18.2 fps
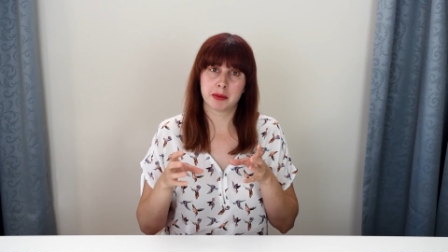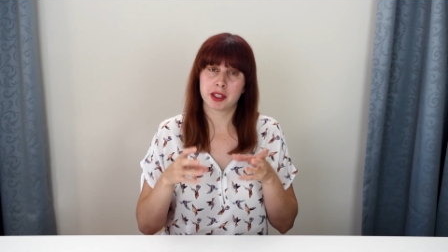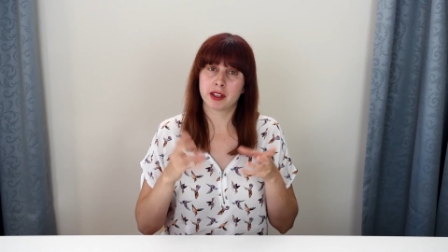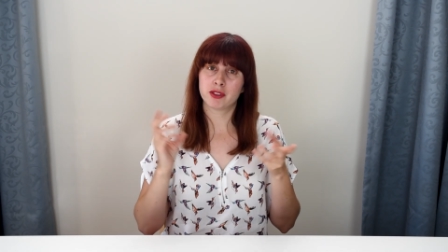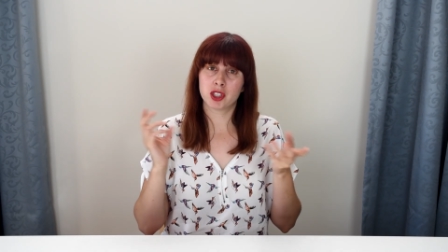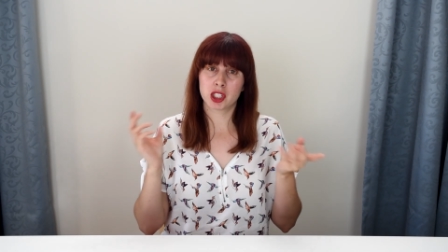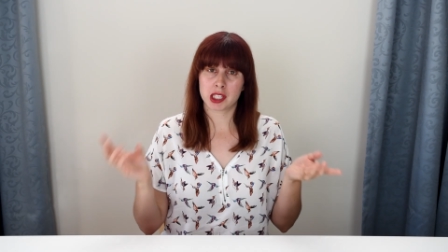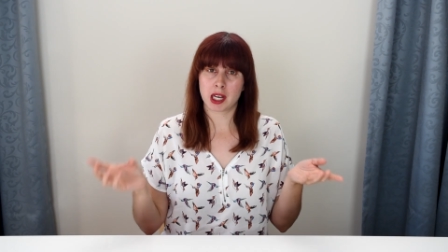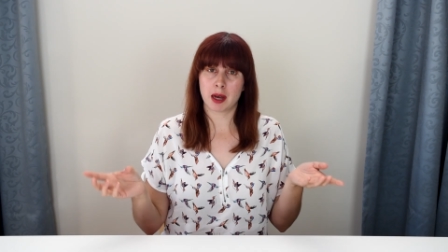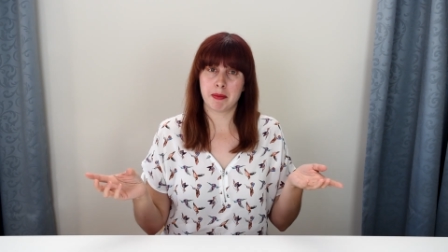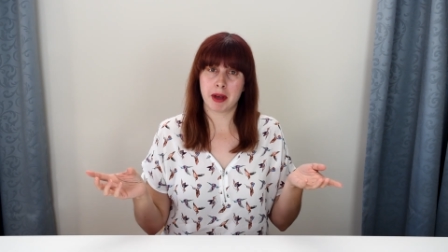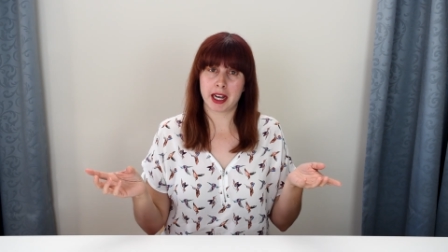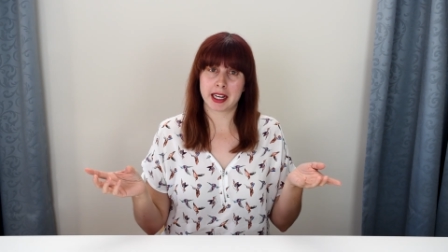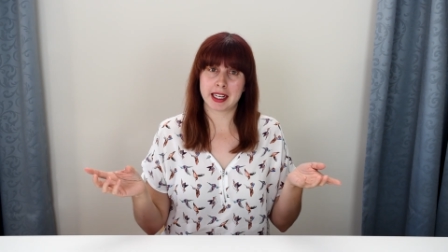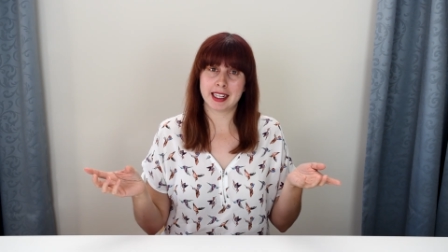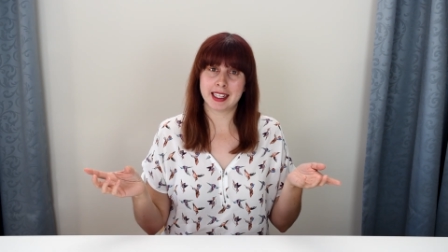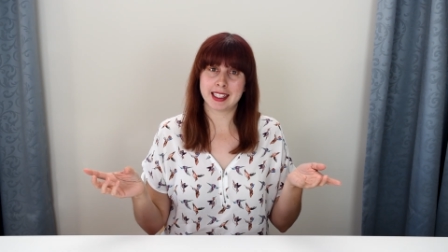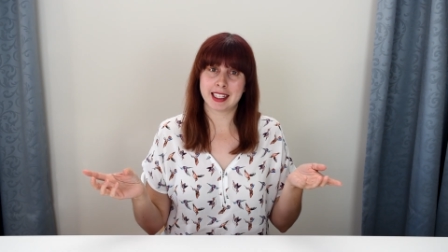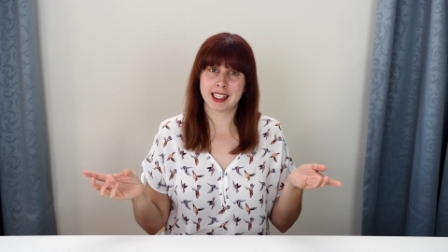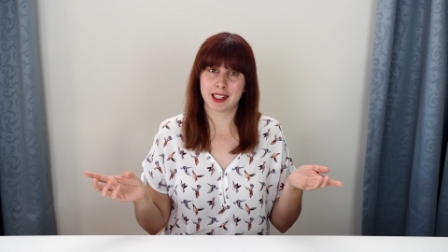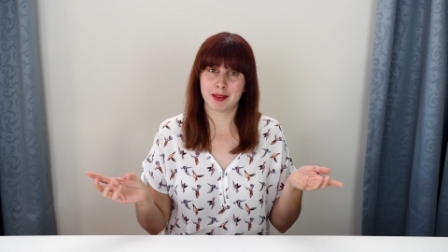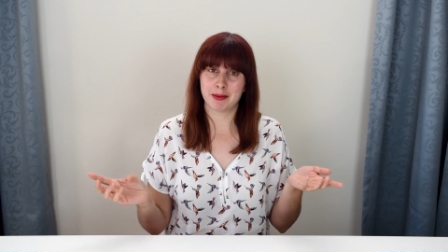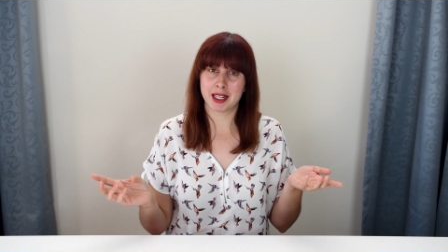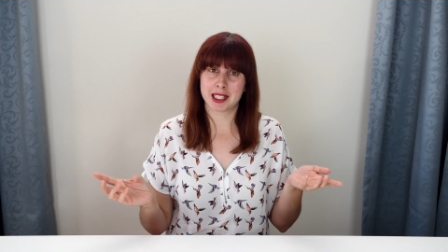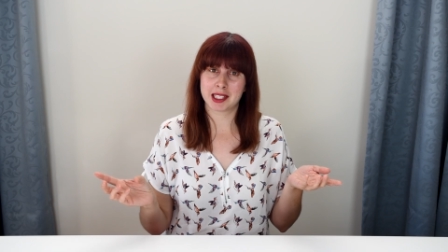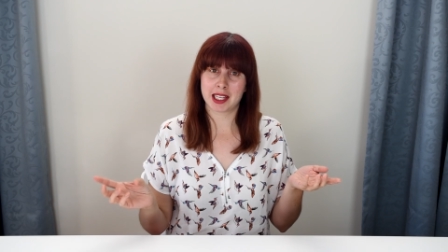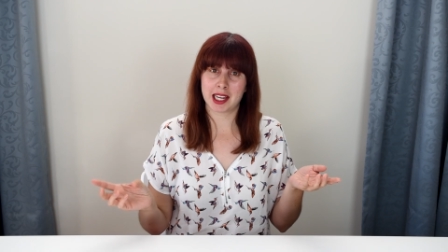So I've just come back out here to
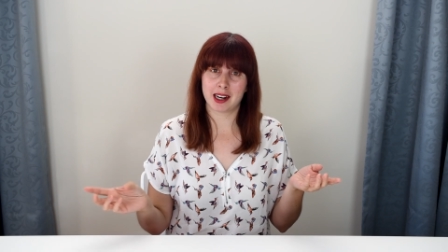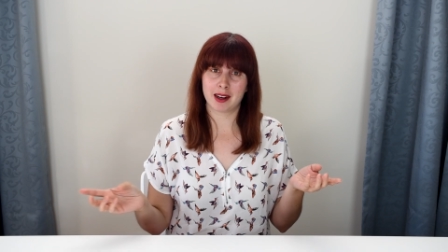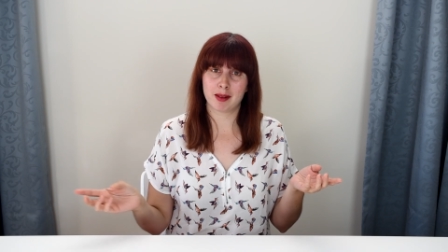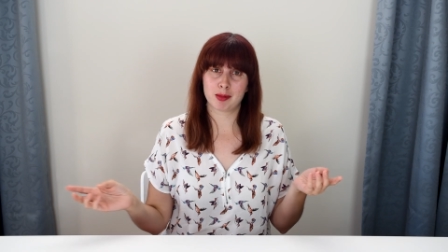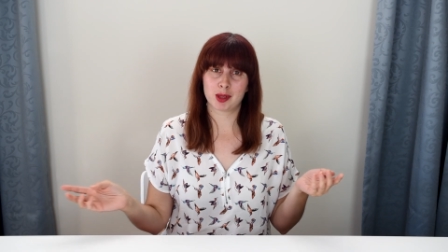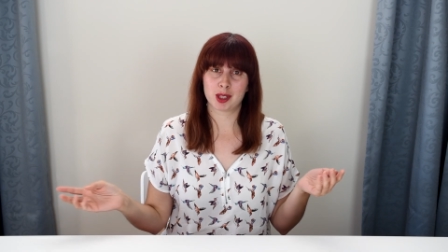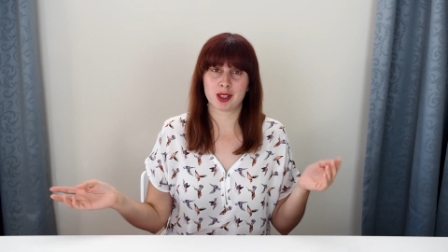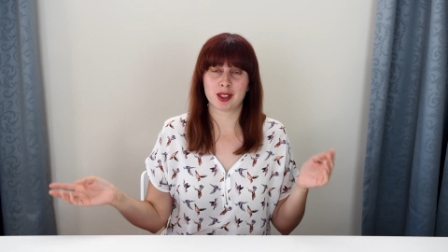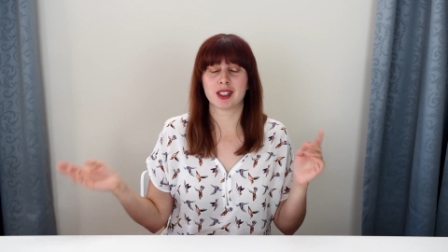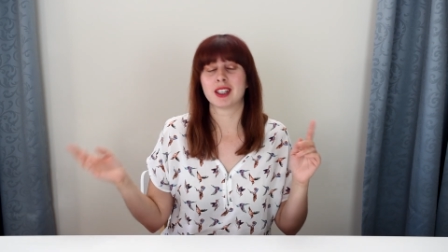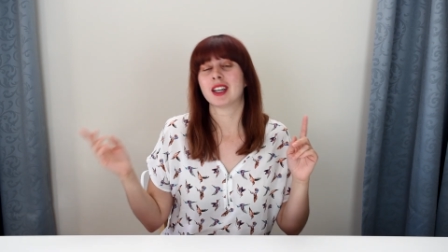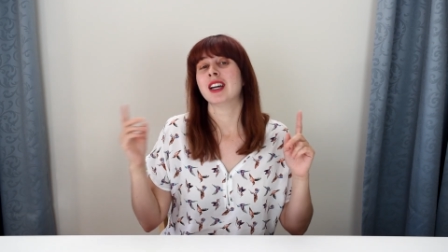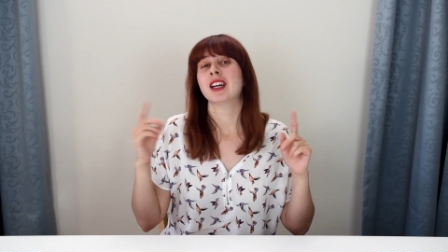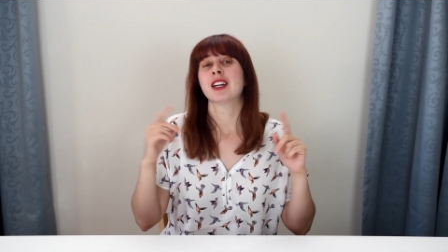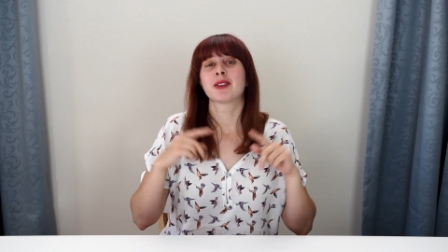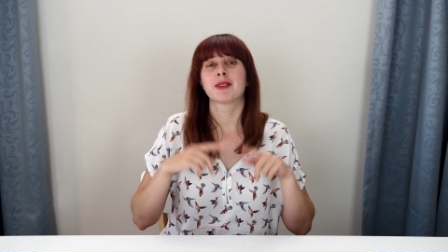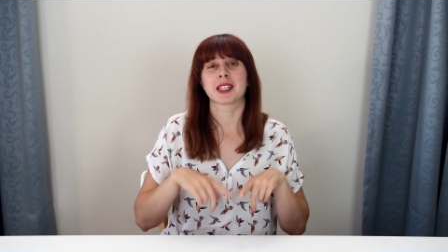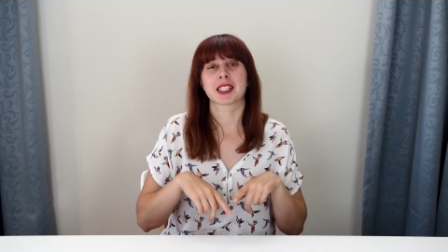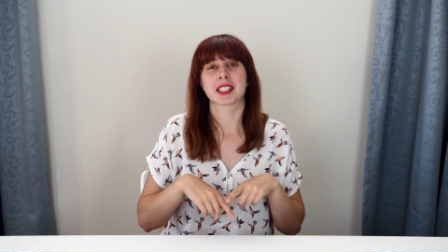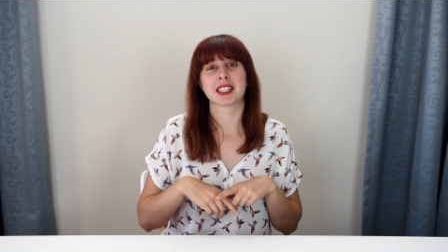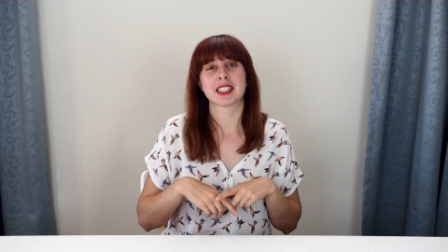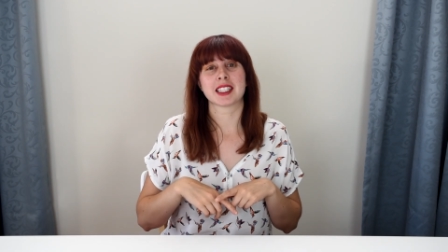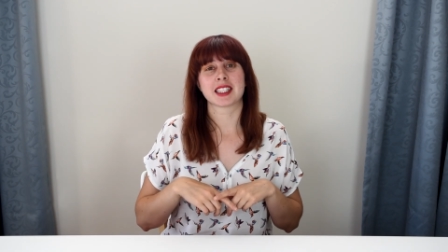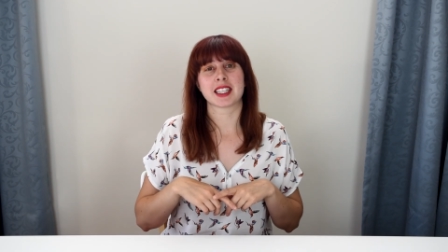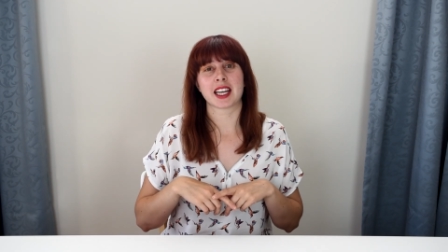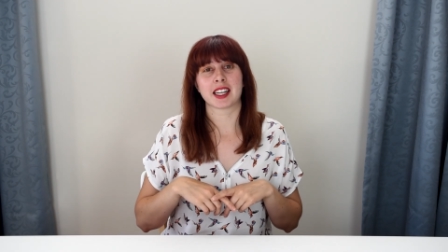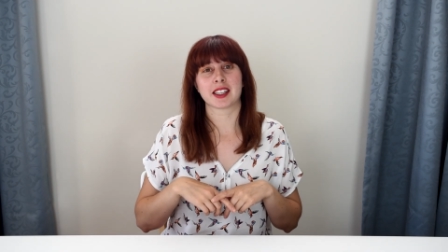my setup to
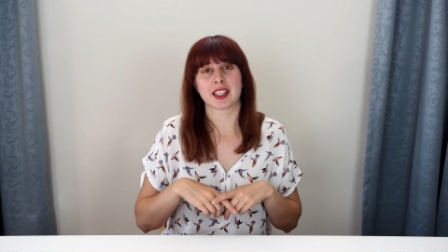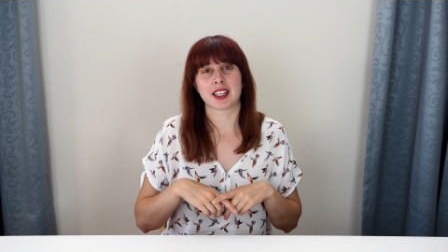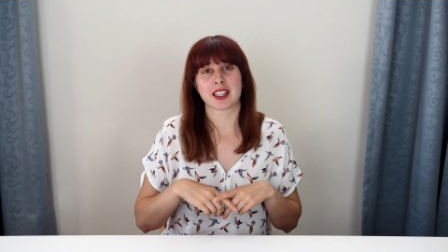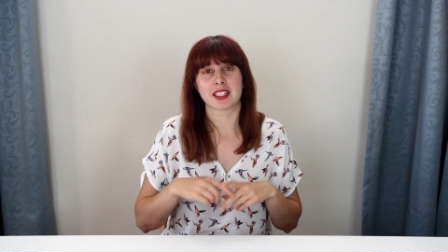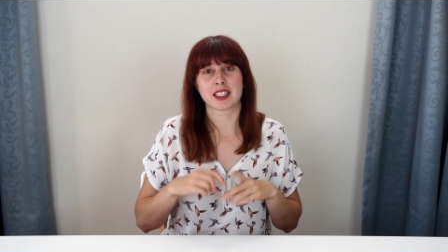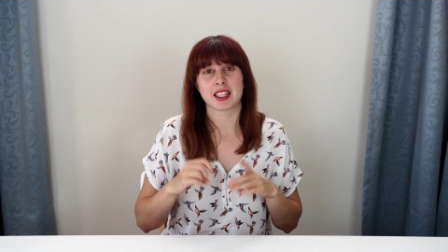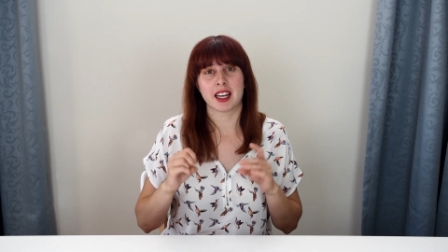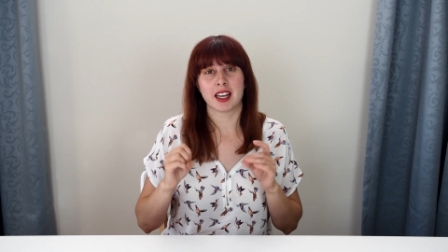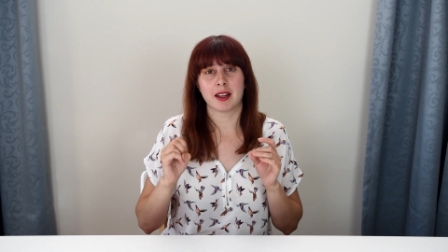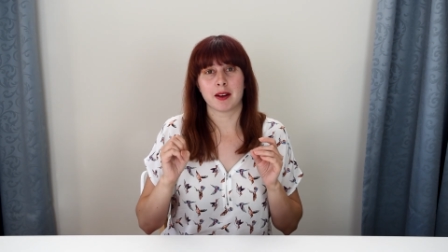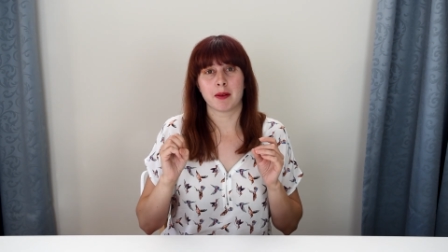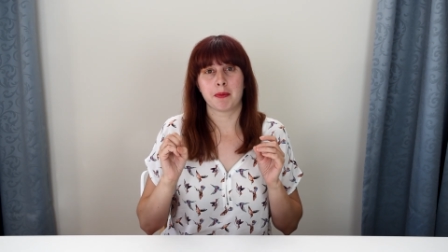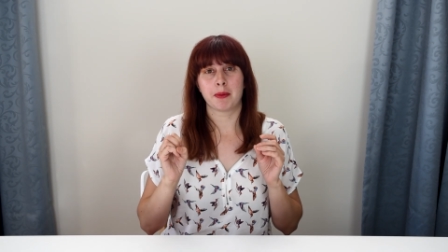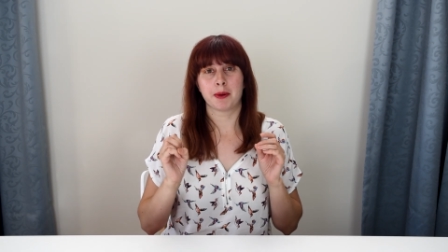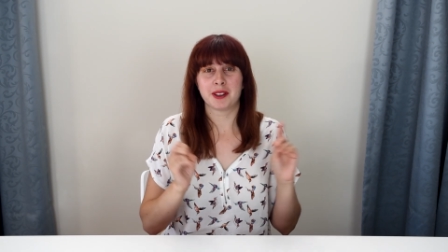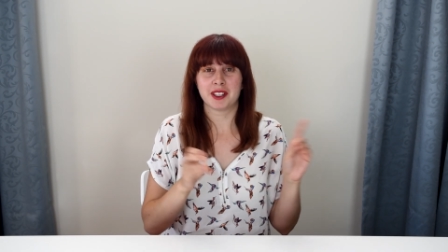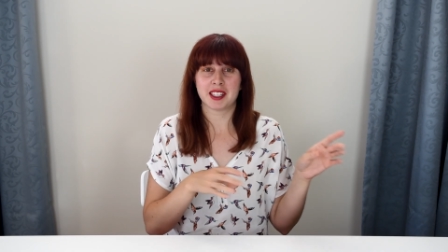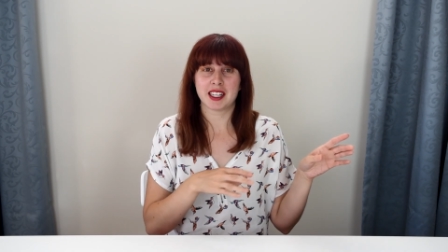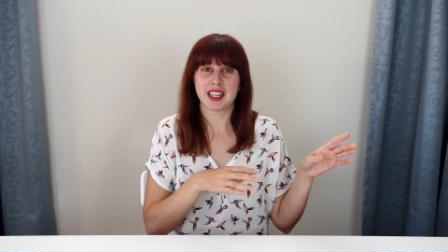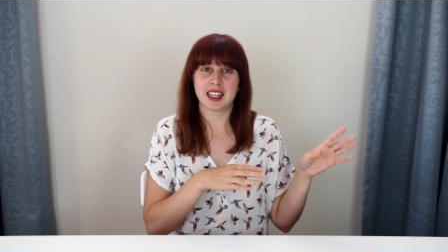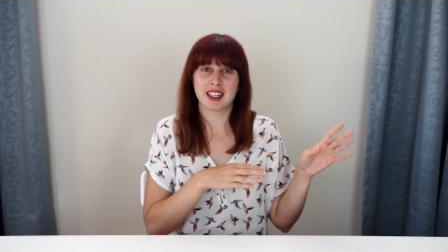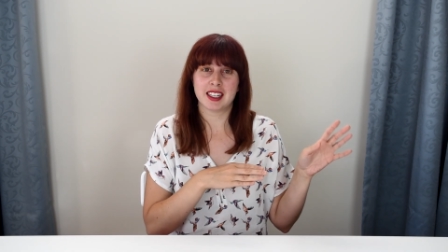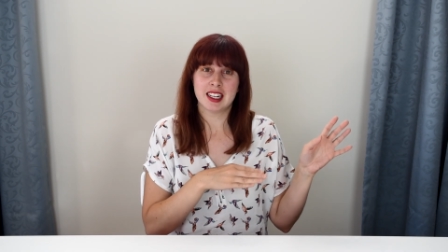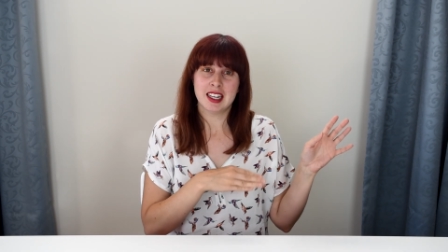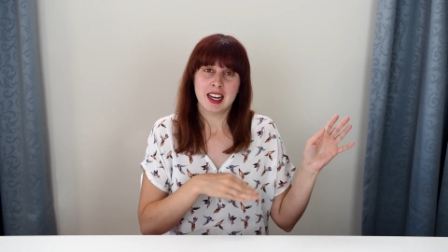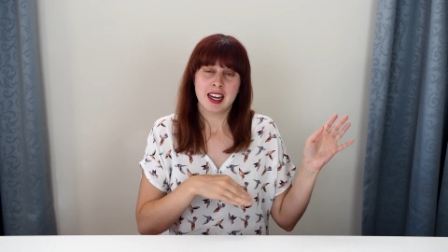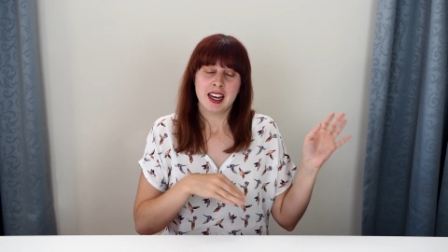quickly say this and put it
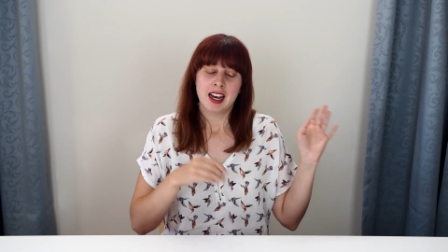in.